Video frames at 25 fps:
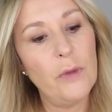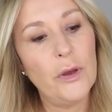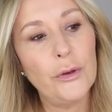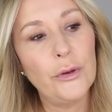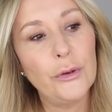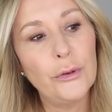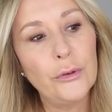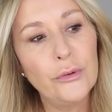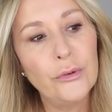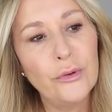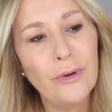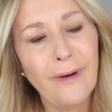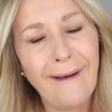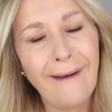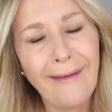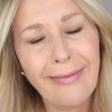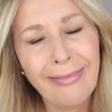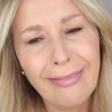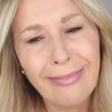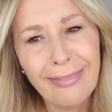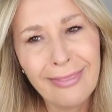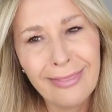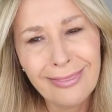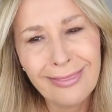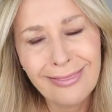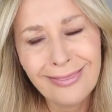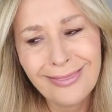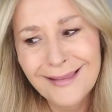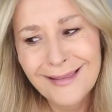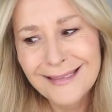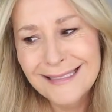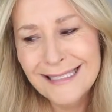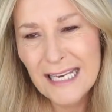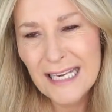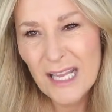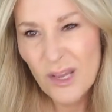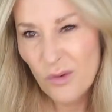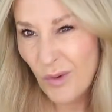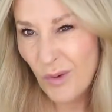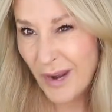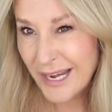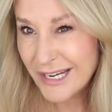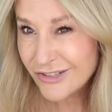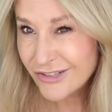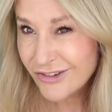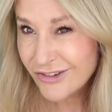who, did he win